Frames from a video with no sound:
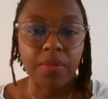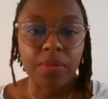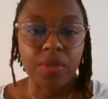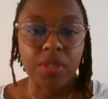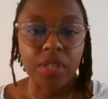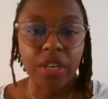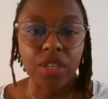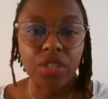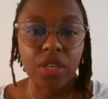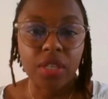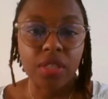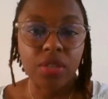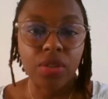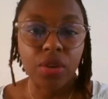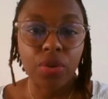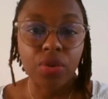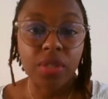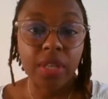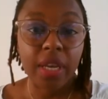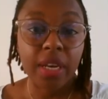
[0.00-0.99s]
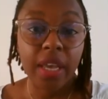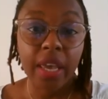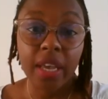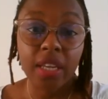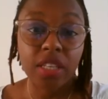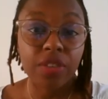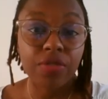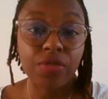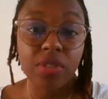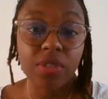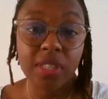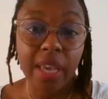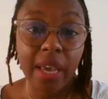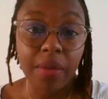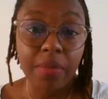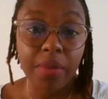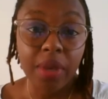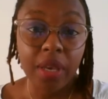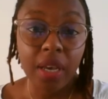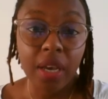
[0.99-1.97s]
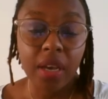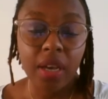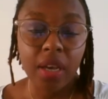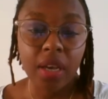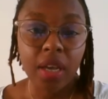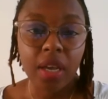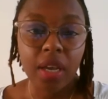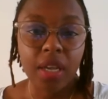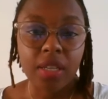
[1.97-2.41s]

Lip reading: such as those that cater for Zambia,